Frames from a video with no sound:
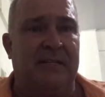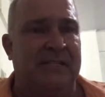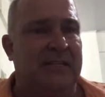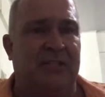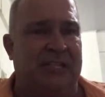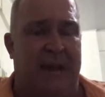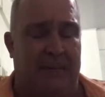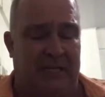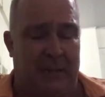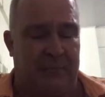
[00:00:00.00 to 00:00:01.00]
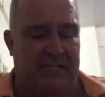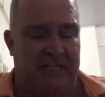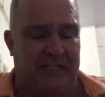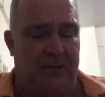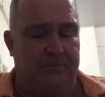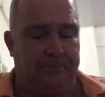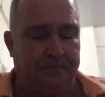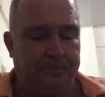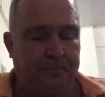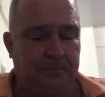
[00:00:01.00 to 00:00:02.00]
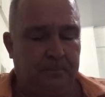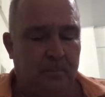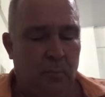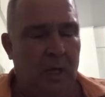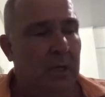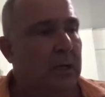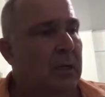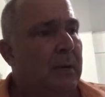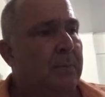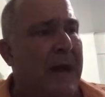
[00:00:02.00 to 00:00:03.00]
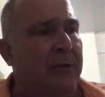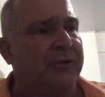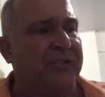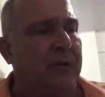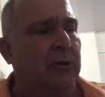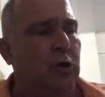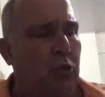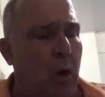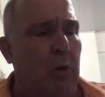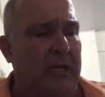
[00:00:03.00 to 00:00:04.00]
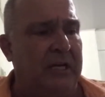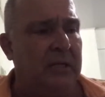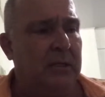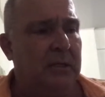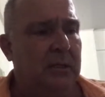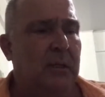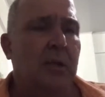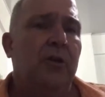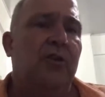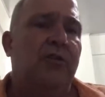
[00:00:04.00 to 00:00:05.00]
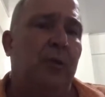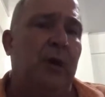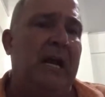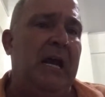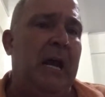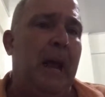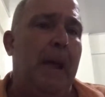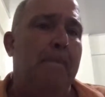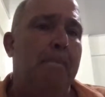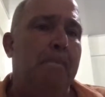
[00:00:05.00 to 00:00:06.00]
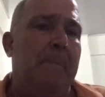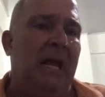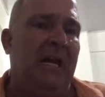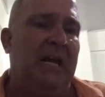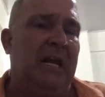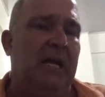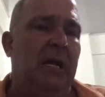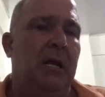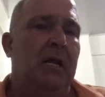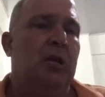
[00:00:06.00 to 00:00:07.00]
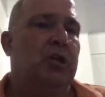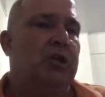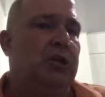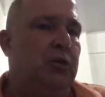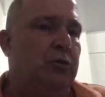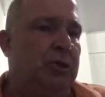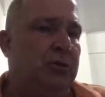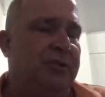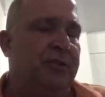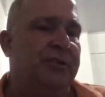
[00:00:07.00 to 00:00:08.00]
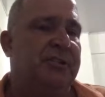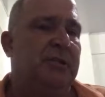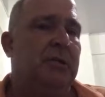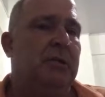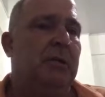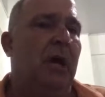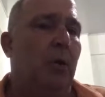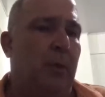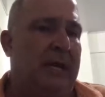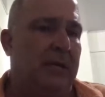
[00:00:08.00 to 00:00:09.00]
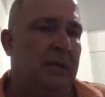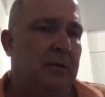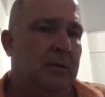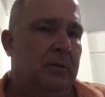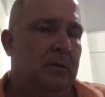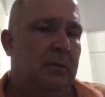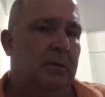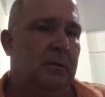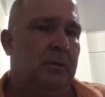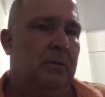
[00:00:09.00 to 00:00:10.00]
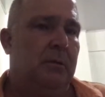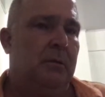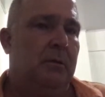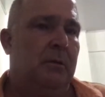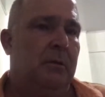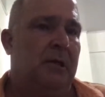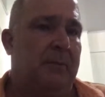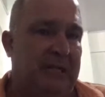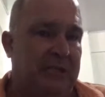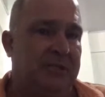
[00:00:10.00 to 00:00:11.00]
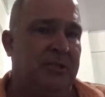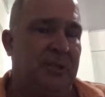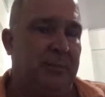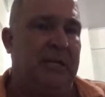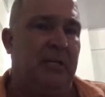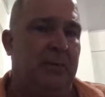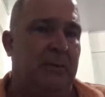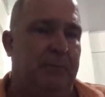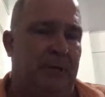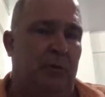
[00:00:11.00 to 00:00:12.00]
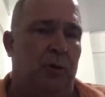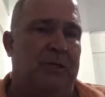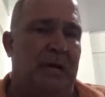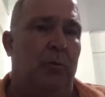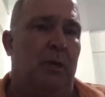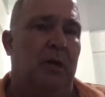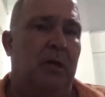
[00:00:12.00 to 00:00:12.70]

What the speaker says: This thing just happened a couple days ago. Michael Saylor quoted 3 million new users a week coming into the Bitcoin network.